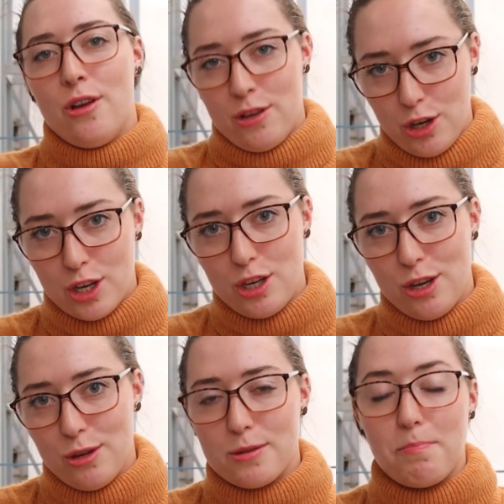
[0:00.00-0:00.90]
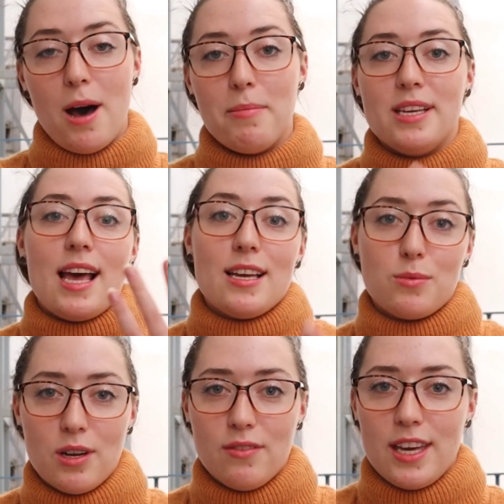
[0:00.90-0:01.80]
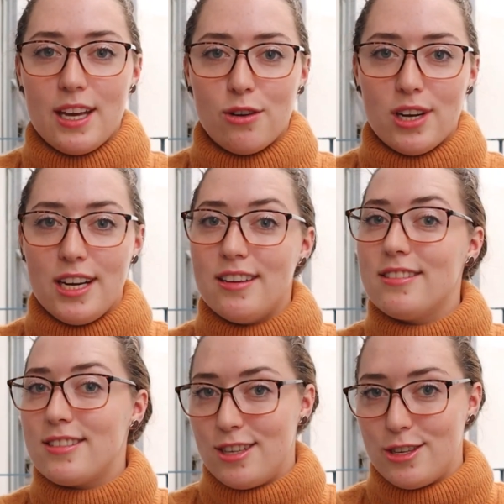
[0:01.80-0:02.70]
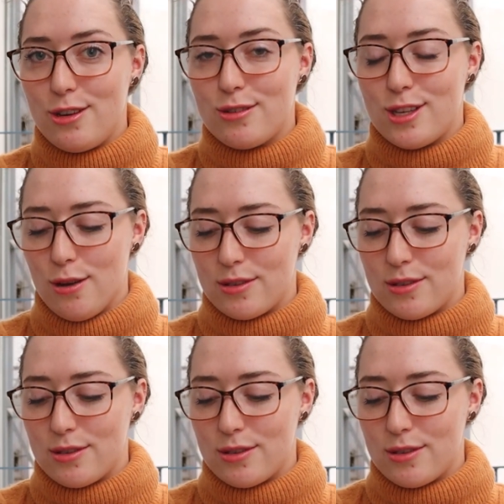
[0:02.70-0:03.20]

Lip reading: you can use pumice as one of the ingredients to do so.